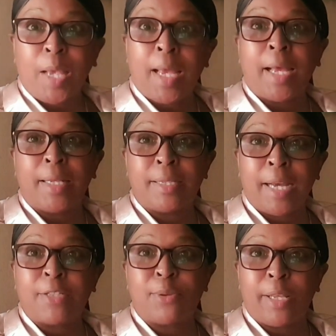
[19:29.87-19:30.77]
I
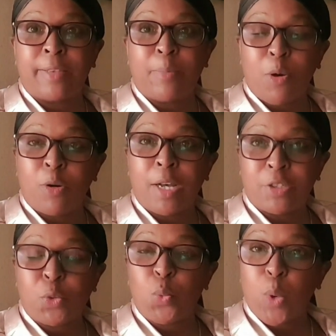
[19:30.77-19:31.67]
had to let them go
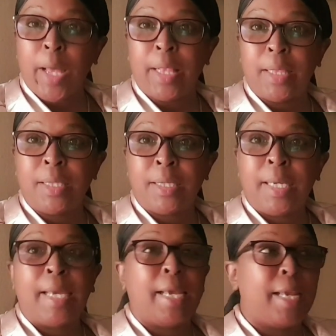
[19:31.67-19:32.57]
as well.
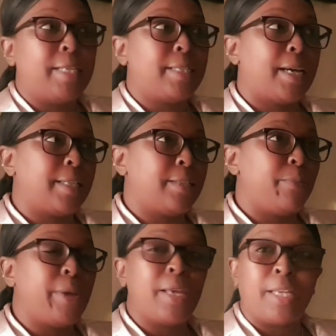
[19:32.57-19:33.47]
It
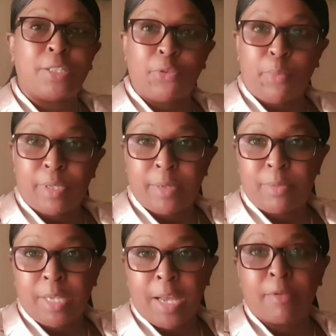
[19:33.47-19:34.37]
hurted me. It took me
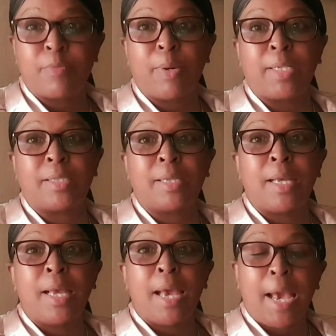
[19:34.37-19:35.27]
some time, but
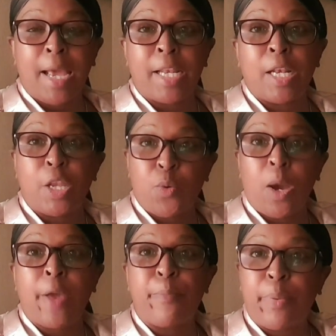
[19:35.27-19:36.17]
I
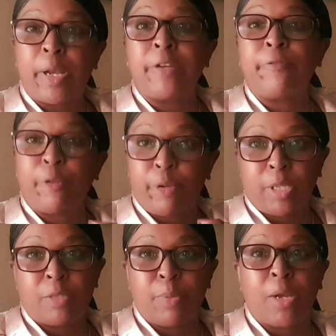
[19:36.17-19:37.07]
knew, I prayed for
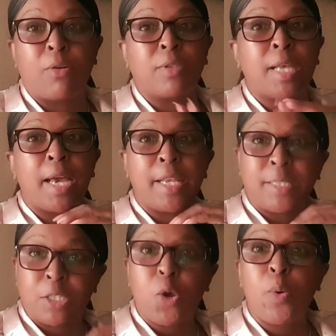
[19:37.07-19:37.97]
it because I
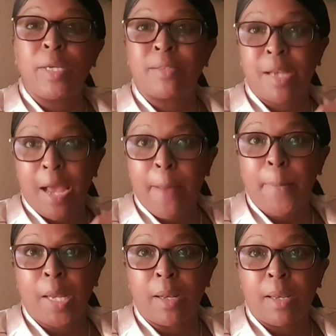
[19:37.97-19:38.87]
saw it
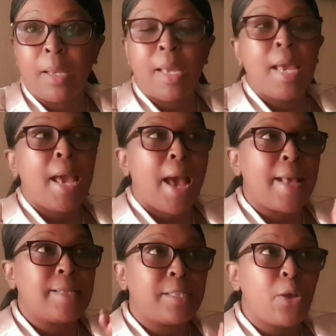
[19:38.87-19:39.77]
coming.
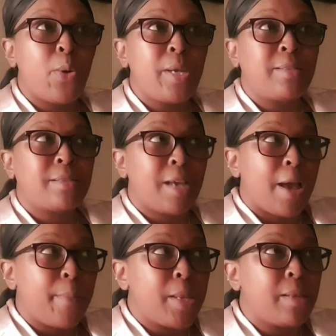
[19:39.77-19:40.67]
I saw it
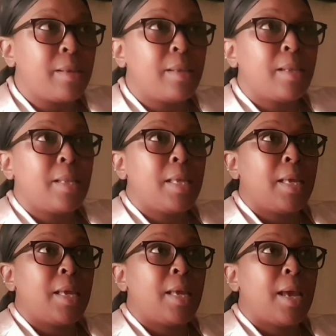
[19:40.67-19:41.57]
coming.
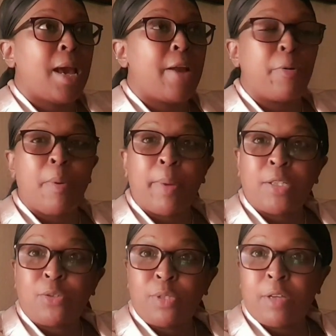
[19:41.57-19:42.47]
I
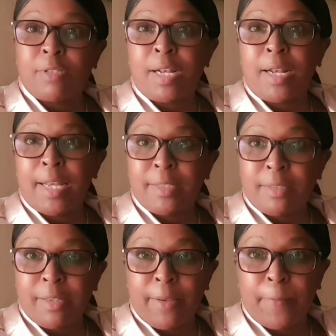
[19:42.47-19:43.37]
remember
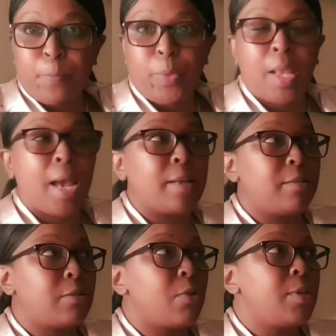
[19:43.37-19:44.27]
2019, I
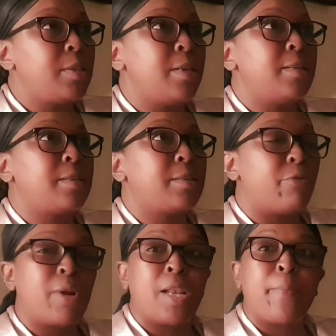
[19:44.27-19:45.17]
saw this
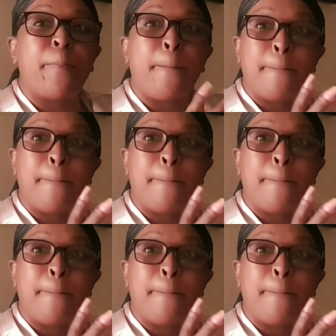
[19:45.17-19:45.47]
really